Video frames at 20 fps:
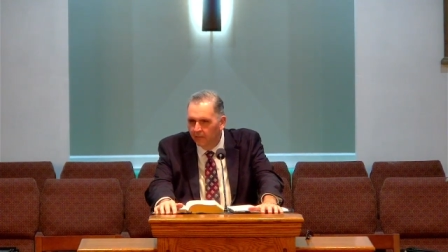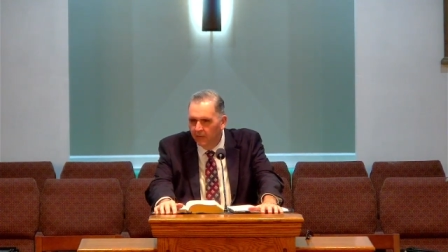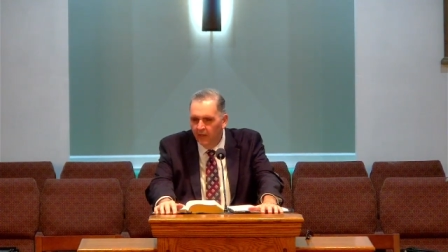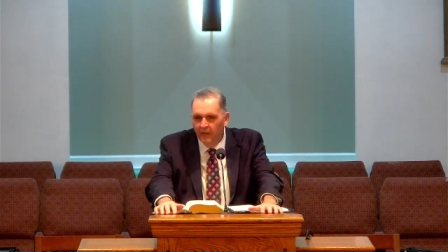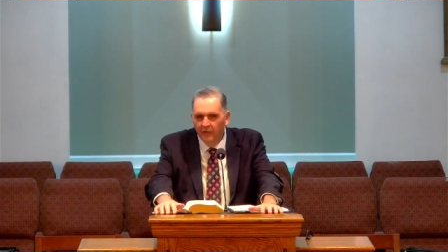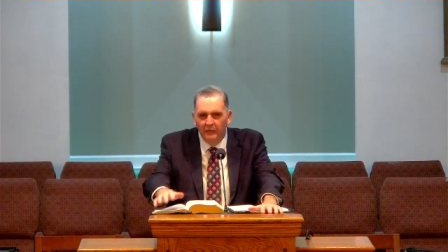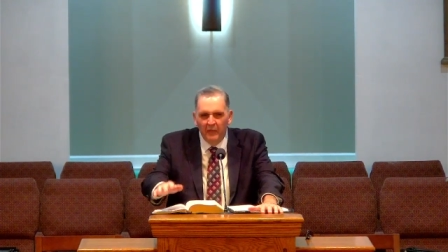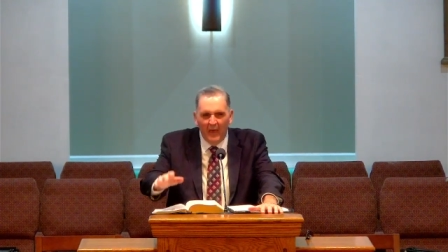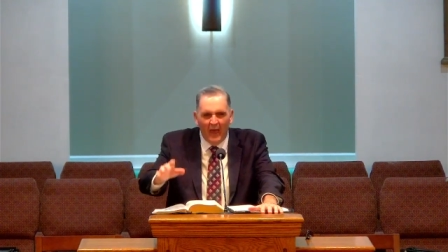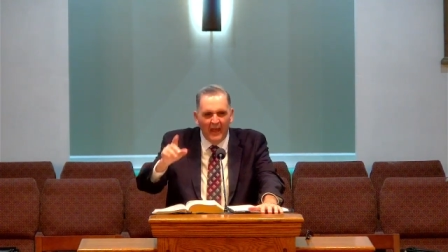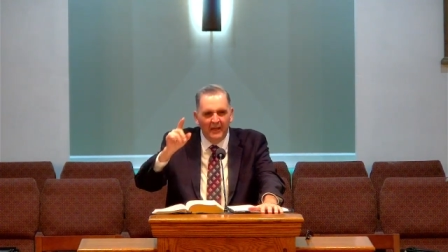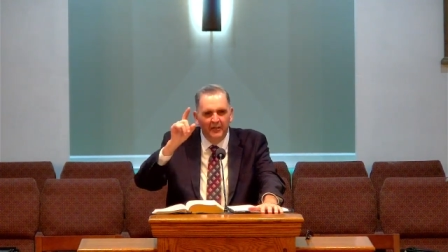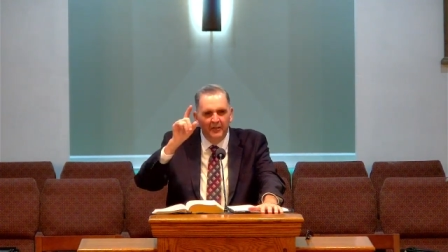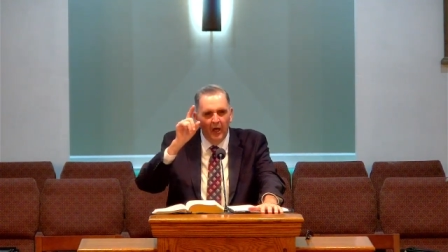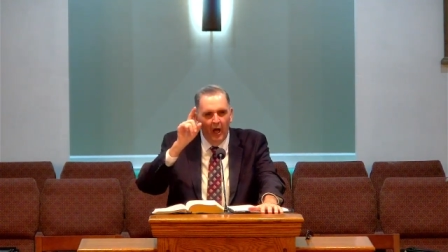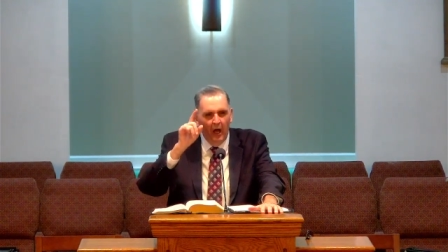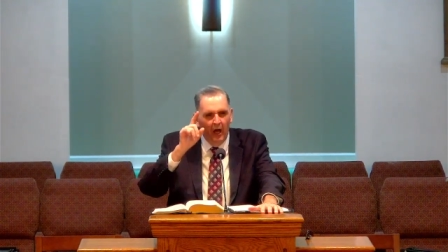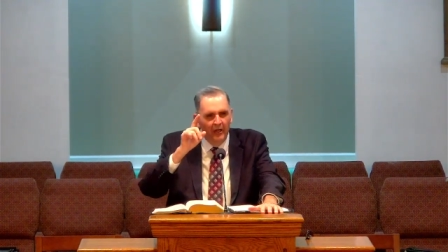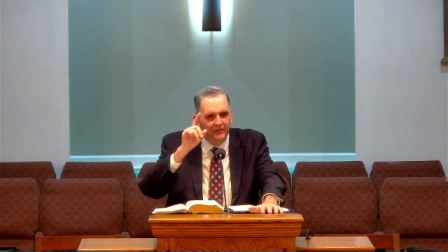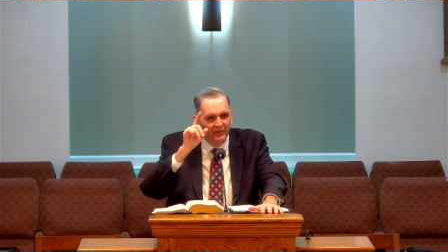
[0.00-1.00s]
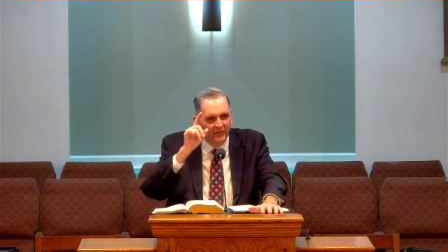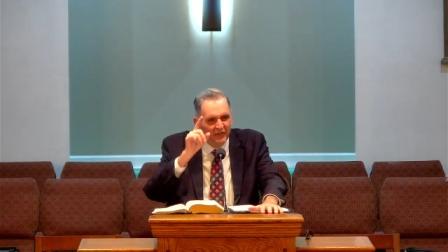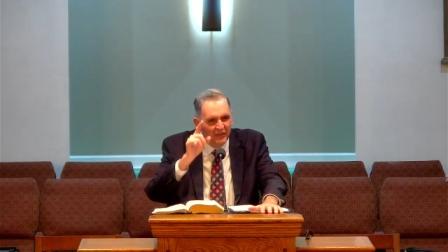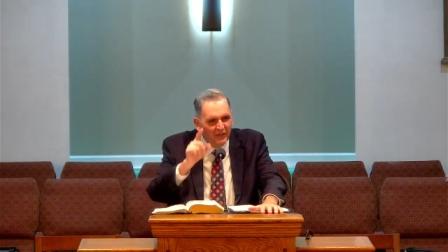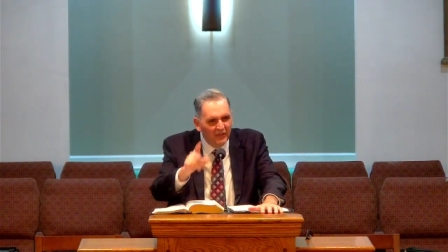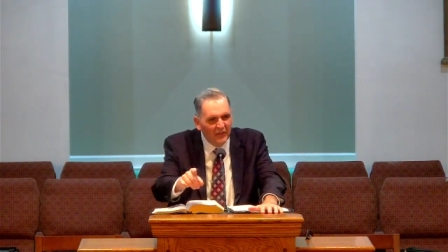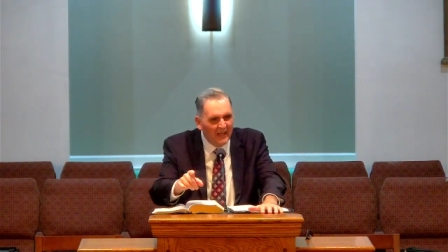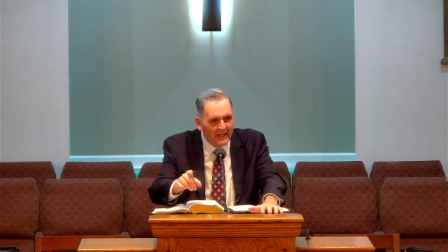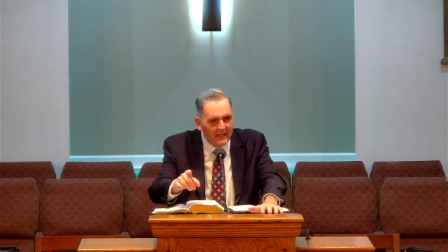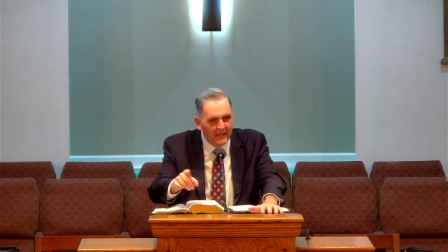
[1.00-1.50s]
that an
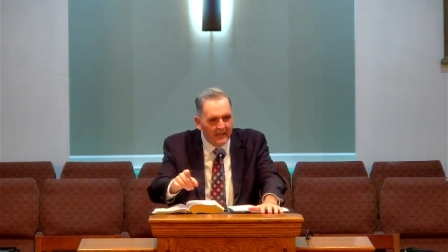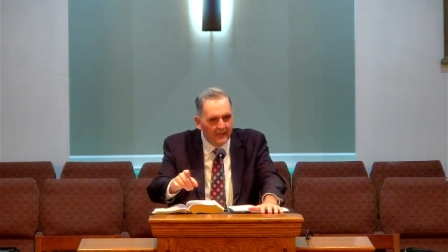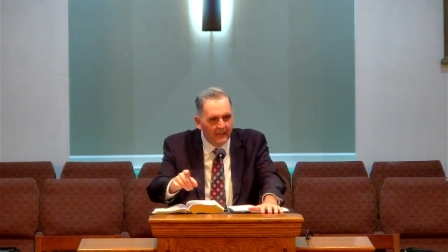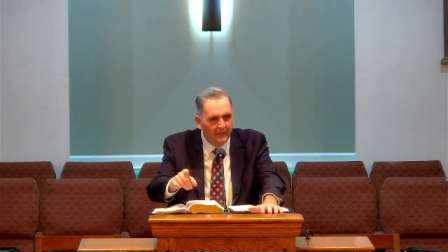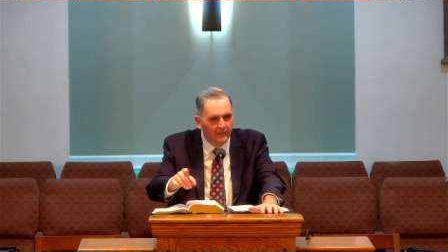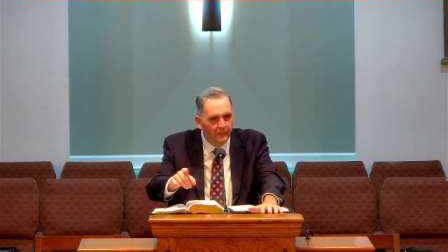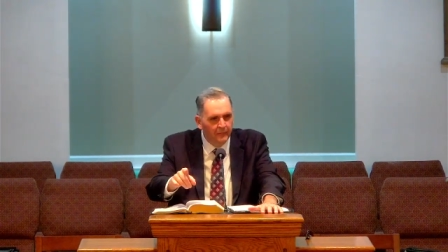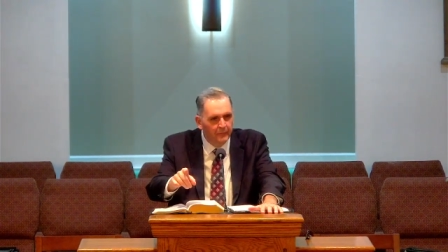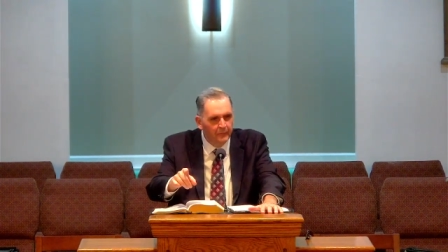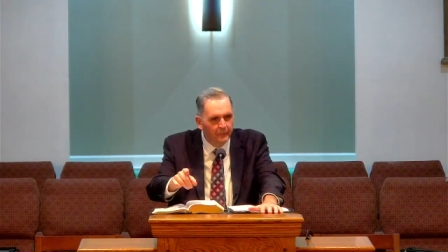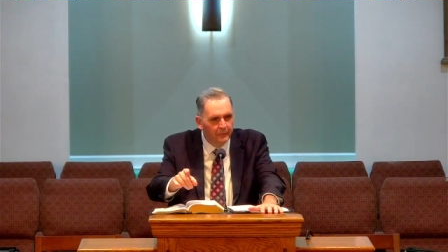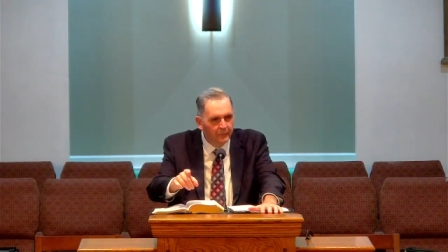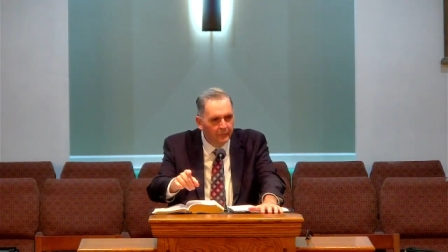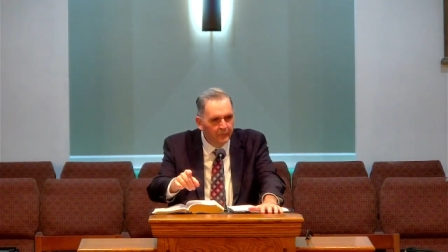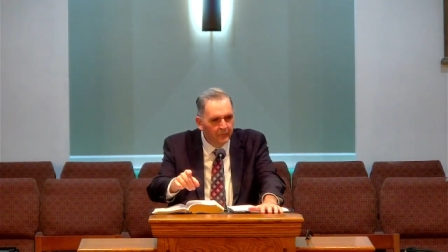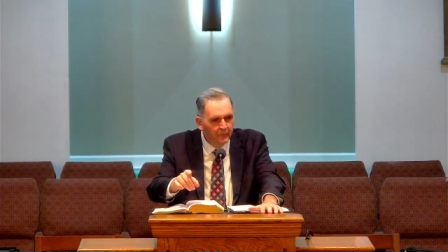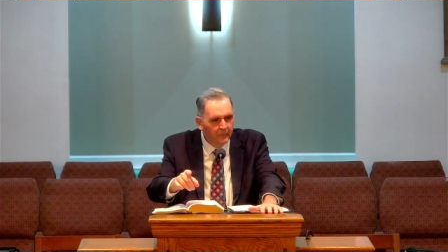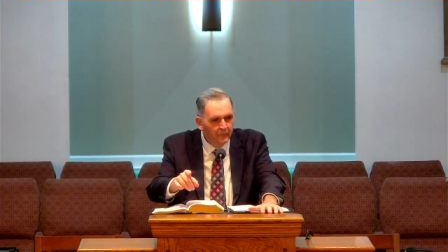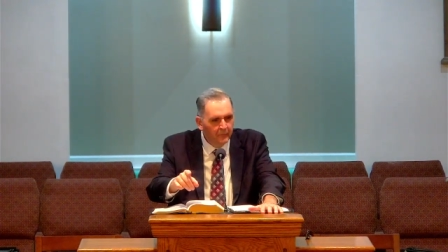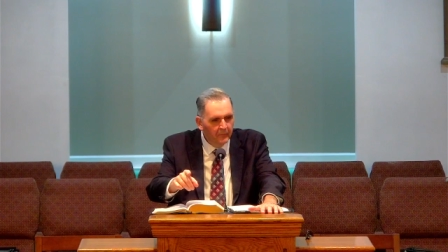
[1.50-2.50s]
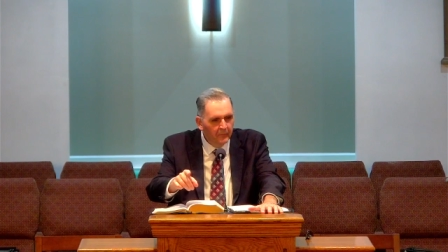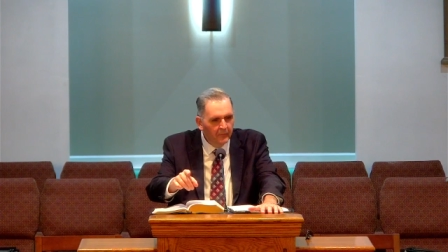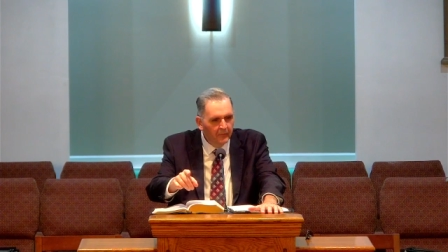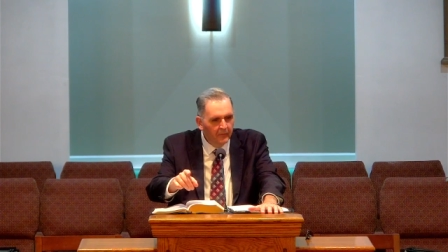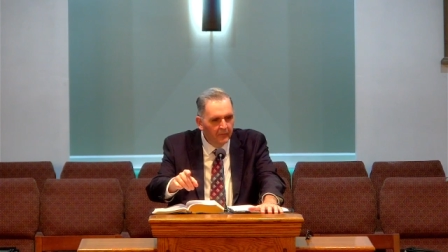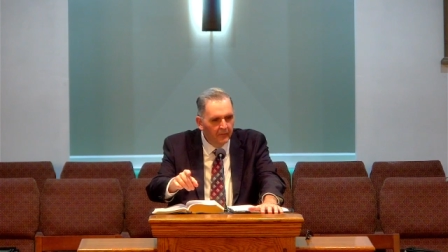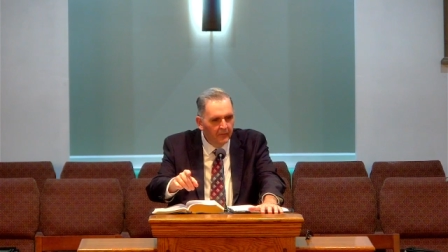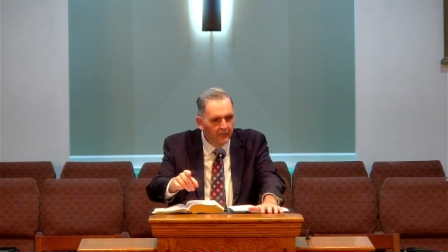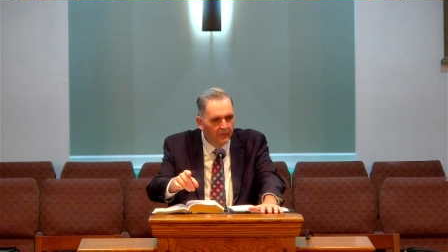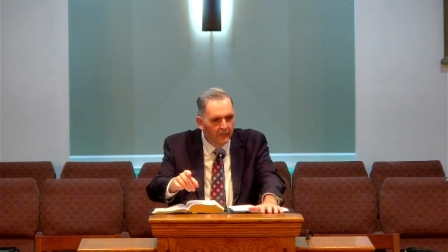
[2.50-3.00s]
unseen,
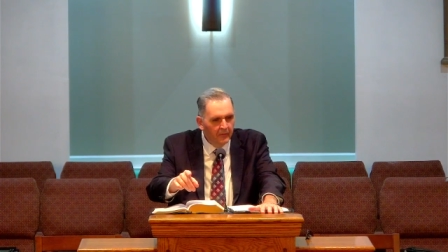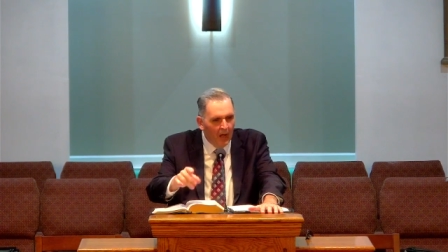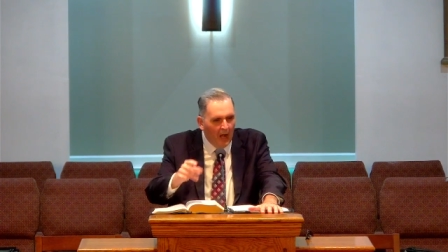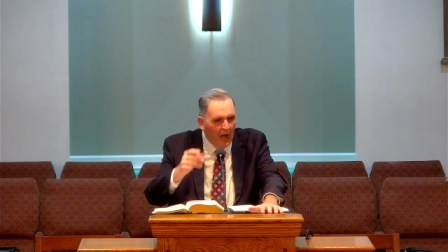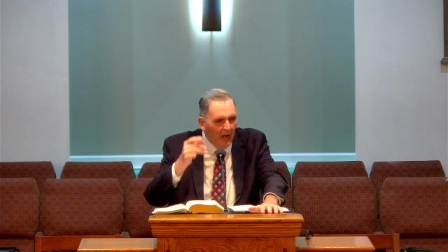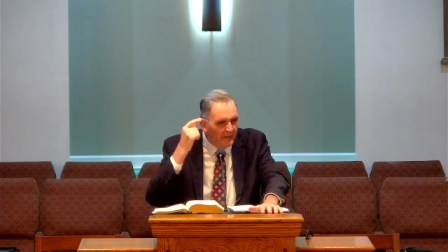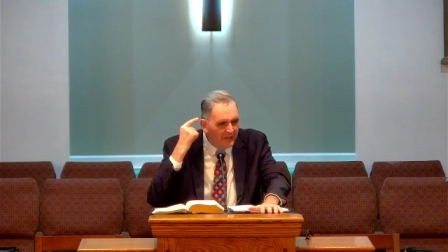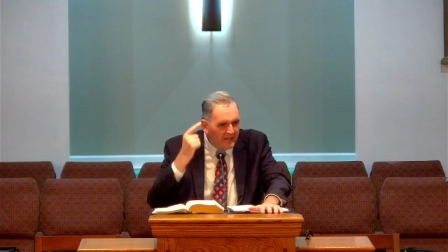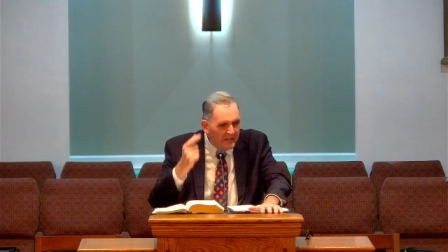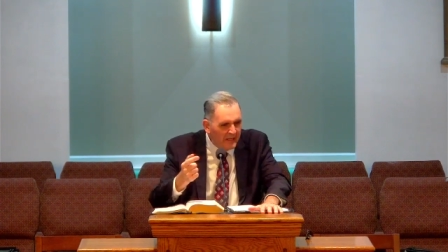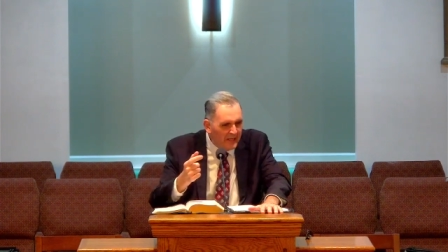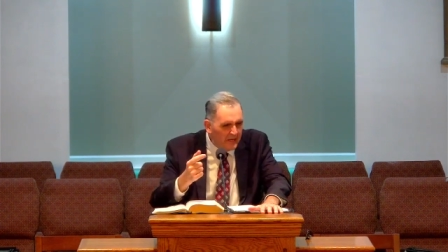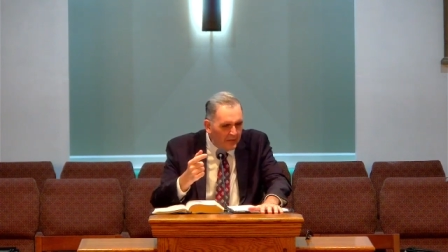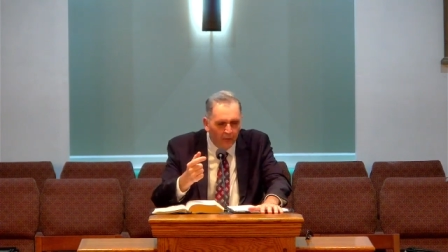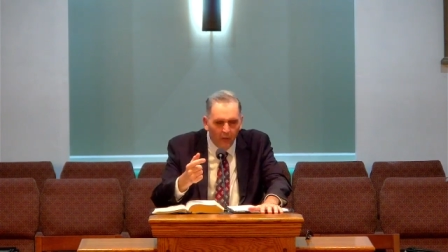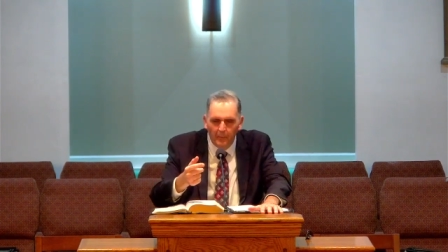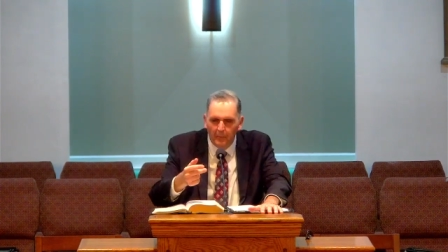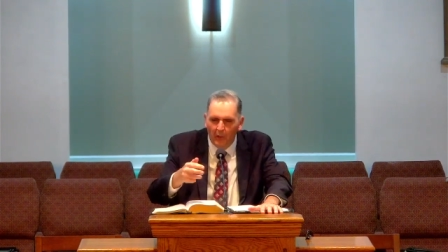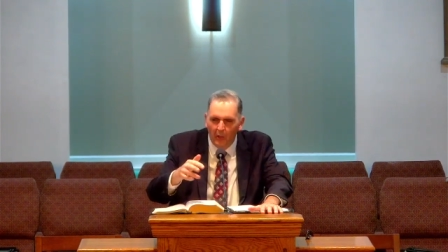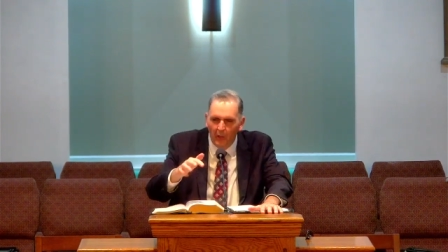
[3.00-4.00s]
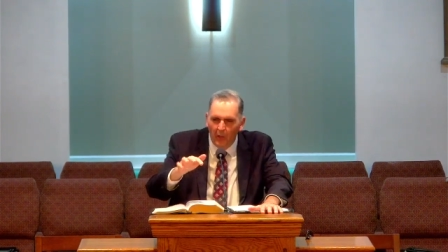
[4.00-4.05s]
unhearable,